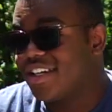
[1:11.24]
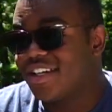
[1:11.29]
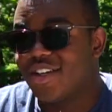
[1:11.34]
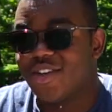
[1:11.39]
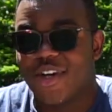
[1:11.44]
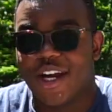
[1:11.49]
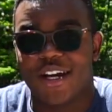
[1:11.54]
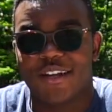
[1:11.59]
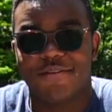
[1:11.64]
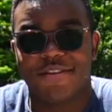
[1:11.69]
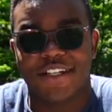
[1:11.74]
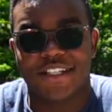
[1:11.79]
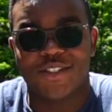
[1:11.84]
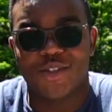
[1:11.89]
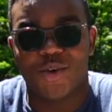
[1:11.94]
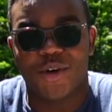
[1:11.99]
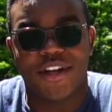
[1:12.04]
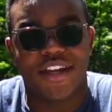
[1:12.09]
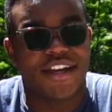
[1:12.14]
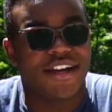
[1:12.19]
Crown
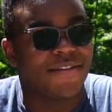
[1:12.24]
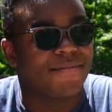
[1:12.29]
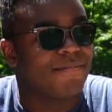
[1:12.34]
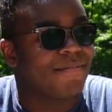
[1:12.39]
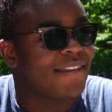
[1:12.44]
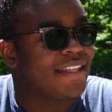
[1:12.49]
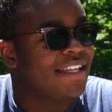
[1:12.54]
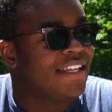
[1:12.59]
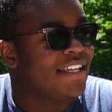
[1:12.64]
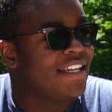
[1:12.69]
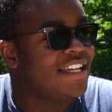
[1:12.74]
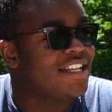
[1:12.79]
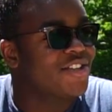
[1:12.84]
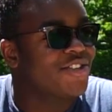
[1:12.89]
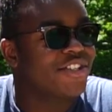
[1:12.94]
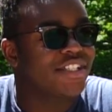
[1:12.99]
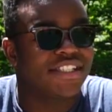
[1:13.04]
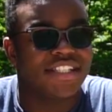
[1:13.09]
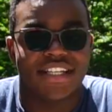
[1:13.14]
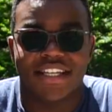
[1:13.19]
Victoria.
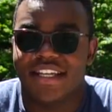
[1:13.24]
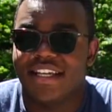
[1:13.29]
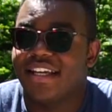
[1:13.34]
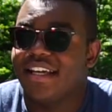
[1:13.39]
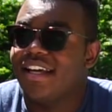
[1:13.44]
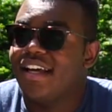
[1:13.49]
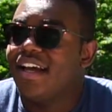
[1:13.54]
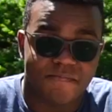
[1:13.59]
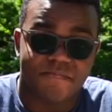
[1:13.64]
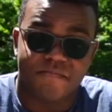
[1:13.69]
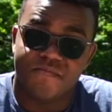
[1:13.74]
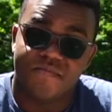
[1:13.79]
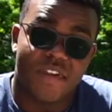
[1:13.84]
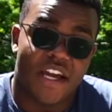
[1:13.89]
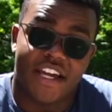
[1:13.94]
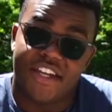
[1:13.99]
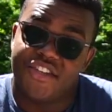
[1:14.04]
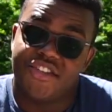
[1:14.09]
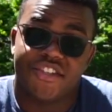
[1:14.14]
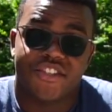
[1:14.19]
Interesting.
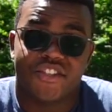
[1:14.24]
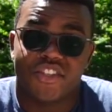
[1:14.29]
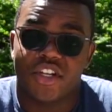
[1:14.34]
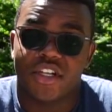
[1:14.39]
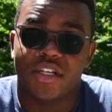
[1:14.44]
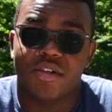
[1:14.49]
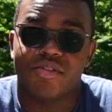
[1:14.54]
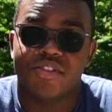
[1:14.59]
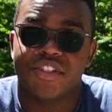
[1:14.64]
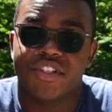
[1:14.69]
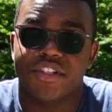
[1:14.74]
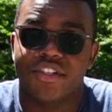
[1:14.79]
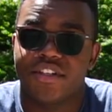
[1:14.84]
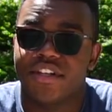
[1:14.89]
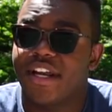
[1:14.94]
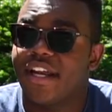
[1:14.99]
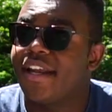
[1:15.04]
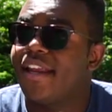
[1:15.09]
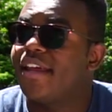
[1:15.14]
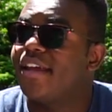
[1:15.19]
I just thought it was a
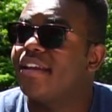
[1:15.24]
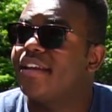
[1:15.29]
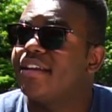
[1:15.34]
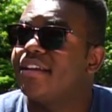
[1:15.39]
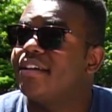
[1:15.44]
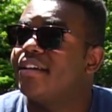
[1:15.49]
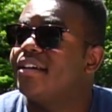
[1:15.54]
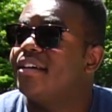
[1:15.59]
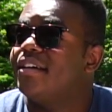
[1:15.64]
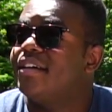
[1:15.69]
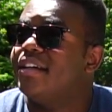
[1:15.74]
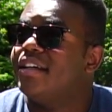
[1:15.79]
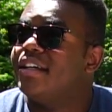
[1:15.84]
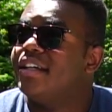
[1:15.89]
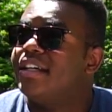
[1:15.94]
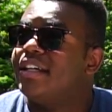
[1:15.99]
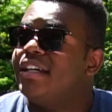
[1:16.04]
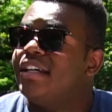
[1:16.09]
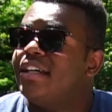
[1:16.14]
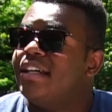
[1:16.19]
good idea to
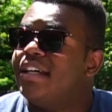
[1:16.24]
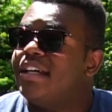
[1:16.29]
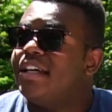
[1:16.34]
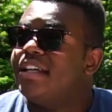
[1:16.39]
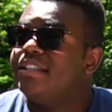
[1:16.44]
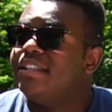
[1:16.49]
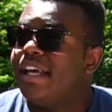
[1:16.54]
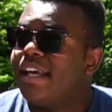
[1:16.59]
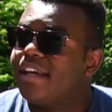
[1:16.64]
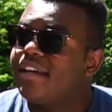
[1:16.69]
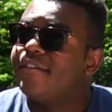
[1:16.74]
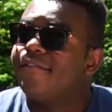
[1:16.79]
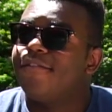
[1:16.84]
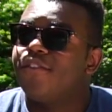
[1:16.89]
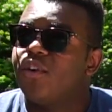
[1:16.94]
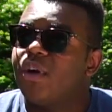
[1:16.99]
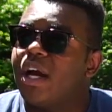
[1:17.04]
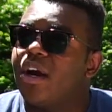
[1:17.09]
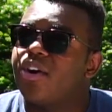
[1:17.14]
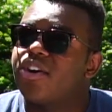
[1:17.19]
take a
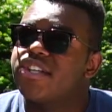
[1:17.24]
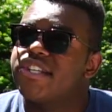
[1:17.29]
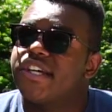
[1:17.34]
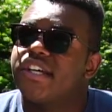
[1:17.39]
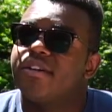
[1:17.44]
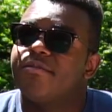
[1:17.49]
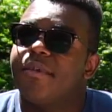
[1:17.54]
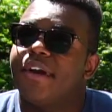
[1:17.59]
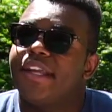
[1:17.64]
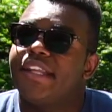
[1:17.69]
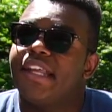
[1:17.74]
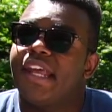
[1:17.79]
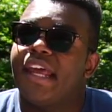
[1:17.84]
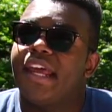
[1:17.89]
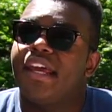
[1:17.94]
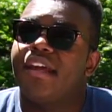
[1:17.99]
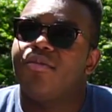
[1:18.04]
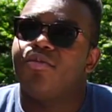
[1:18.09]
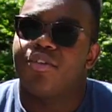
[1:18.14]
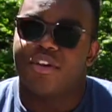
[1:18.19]
few hours out of my
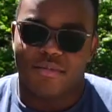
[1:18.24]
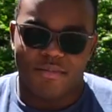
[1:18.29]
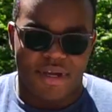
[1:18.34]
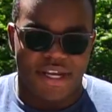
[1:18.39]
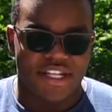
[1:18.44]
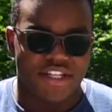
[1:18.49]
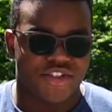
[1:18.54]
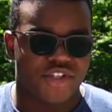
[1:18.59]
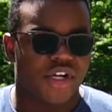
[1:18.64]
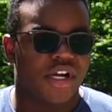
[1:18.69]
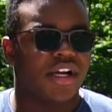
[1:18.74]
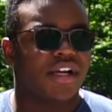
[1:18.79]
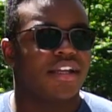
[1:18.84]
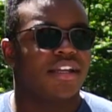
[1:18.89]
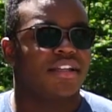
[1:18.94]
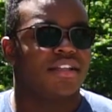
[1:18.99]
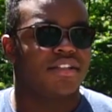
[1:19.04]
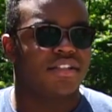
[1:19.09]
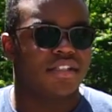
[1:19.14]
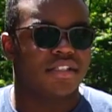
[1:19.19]
day with my truck
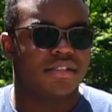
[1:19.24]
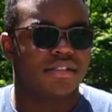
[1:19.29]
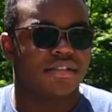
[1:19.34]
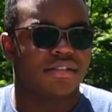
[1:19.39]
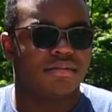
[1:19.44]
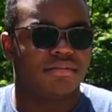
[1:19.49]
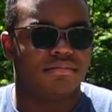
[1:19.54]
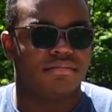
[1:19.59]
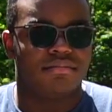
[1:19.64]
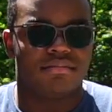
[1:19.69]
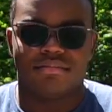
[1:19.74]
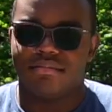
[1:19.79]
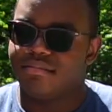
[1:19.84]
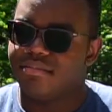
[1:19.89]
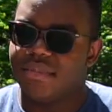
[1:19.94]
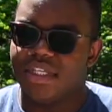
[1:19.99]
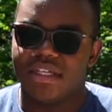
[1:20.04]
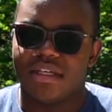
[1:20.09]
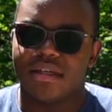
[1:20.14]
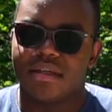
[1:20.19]
and just,
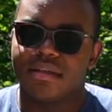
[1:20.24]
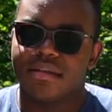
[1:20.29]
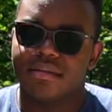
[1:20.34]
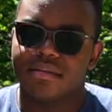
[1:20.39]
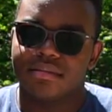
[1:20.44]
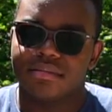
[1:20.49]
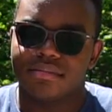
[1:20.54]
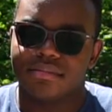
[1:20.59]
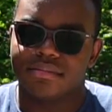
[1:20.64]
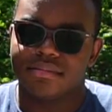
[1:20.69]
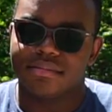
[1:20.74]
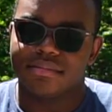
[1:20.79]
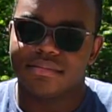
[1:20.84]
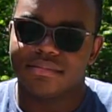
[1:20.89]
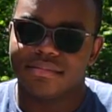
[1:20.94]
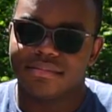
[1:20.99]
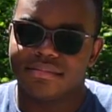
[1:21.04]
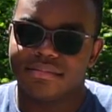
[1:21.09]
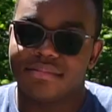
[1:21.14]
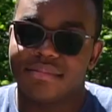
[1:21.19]
you know,
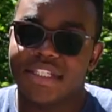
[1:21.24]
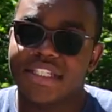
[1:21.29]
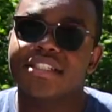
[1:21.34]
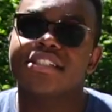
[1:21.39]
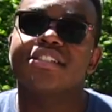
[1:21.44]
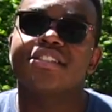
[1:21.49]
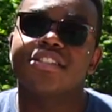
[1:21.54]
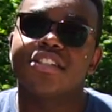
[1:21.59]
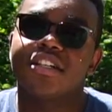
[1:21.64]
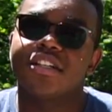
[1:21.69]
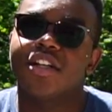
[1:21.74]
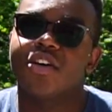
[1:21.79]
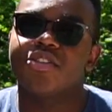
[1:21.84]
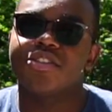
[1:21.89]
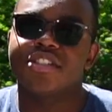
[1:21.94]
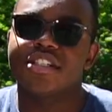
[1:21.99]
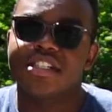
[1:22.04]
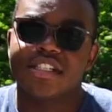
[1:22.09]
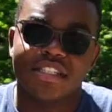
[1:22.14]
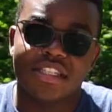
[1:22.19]
this is the
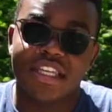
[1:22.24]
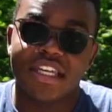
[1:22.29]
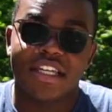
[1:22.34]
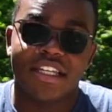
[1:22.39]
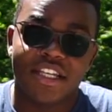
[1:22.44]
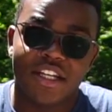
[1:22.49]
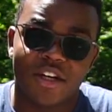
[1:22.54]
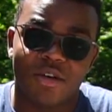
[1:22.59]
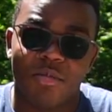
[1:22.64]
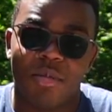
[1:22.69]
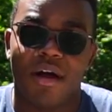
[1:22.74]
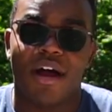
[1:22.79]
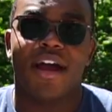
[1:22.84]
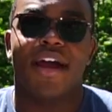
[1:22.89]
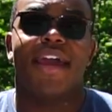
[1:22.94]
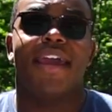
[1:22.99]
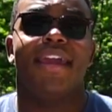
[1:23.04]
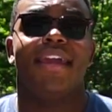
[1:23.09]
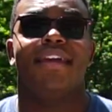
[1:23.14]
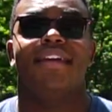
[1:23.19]
closest thing
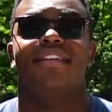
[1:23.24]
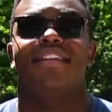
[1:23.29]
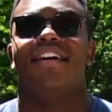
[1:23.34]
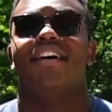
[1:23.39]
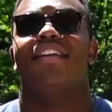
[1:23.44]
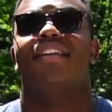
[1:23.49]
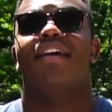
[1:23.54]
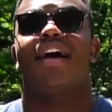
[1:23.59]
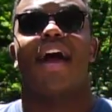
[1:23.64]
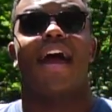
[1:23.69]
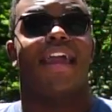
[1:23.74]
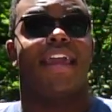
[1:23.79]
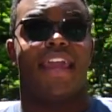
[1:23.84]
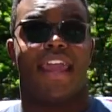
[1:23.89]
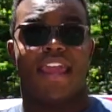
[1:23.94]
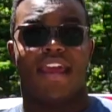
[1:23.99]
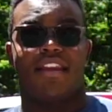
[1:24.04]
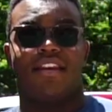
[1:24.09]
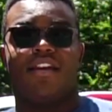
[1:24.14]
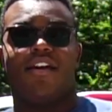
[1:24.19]
nearby that I
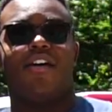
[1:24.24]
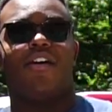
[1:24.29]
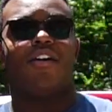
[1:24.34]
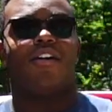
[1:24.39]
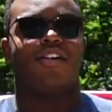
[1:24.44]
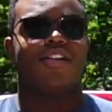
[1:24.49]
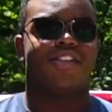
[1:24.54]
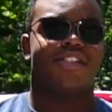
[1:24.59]
can call